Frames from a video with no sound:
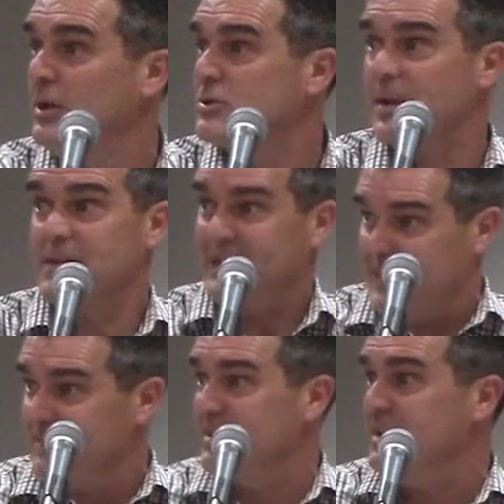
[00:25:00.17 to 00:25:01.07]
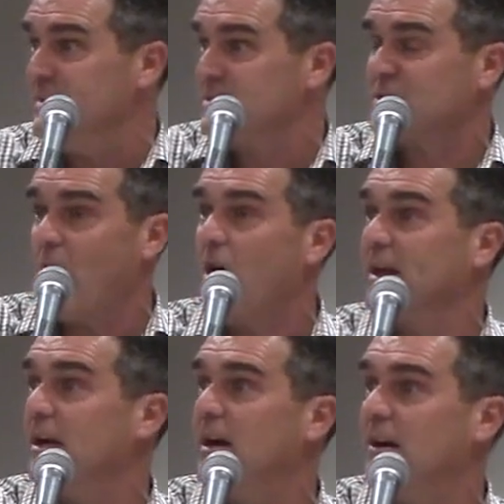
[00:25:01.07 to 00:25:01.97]
So I think even in this
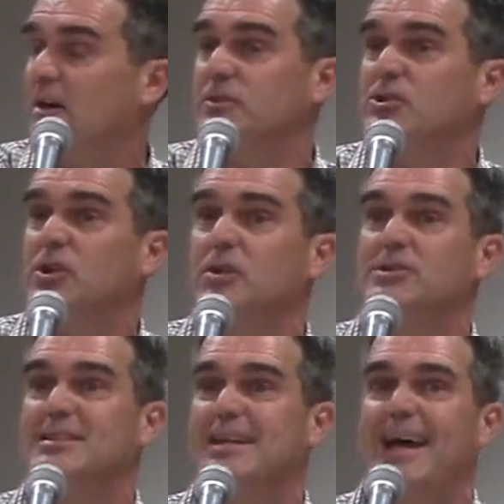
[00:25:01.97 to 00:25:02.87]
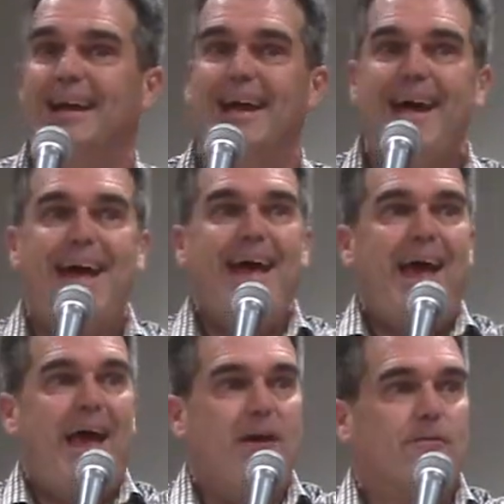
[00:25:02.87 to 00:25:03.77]
calling of the church, it's saying
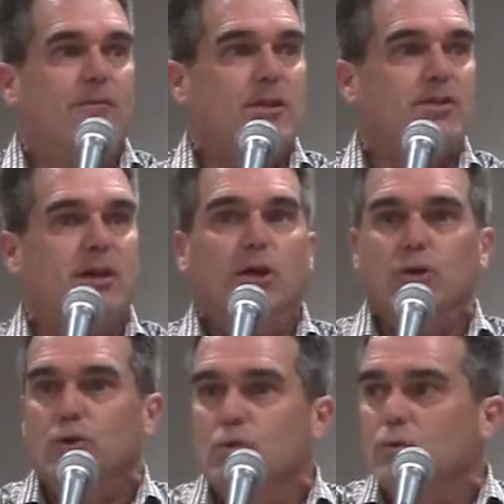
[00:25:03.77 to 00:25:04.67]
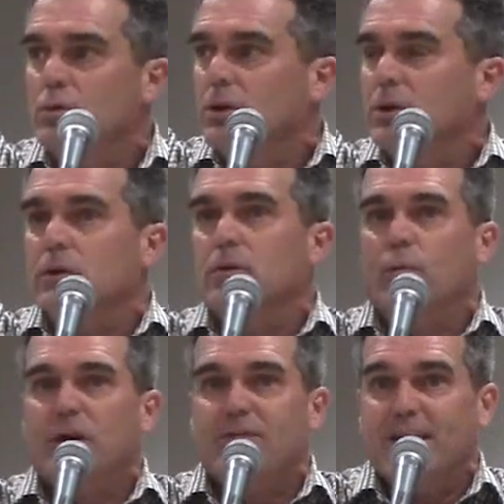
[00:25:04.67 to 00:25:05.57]
everything you
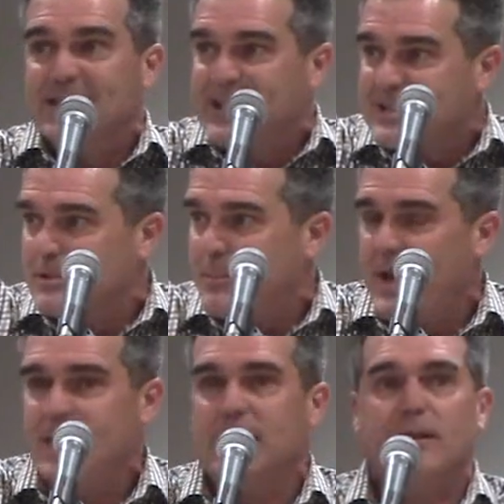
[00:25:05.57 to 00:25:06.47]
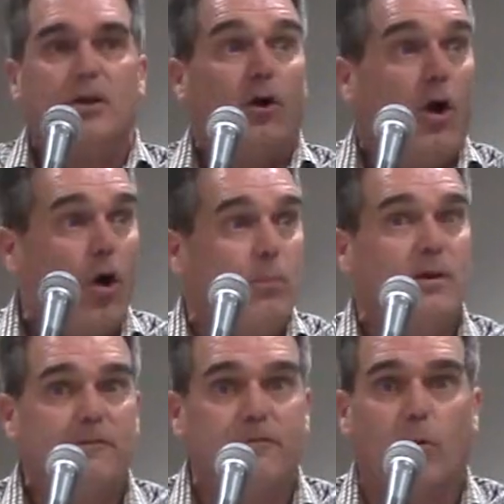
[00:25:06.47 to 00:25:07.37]
would have anticipated and are
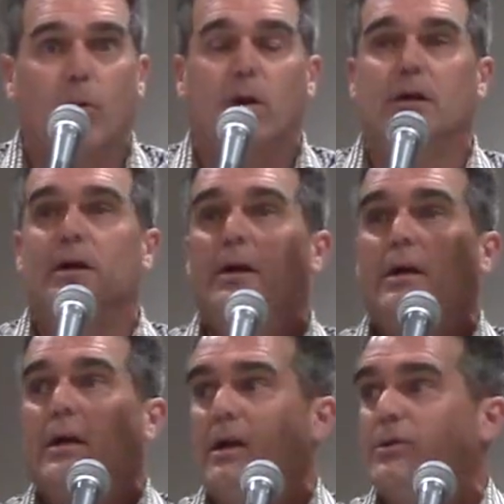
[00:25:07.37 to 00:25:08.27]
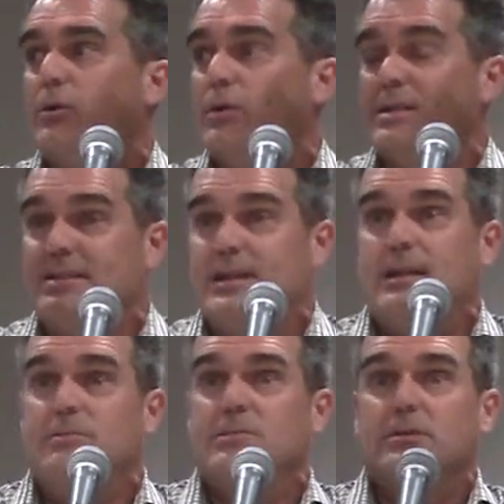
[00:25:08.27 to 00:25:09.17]
hoping for in the
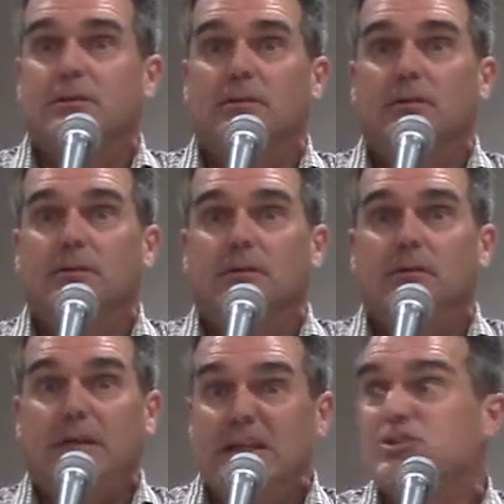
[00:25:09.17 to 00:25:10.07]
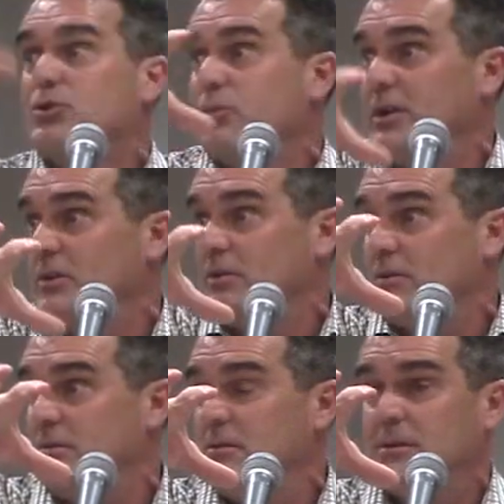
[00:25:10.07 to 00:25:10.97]
redeemed
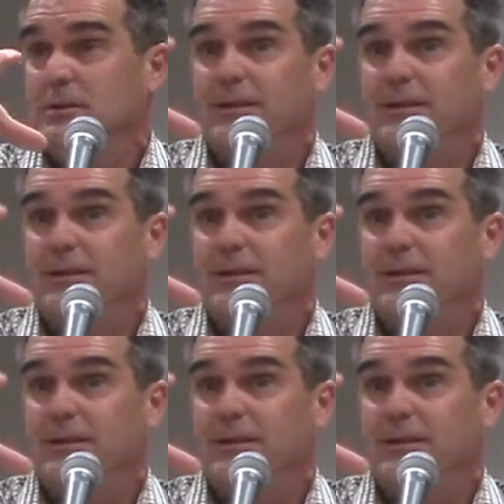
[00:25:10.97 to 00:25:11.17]
Israel,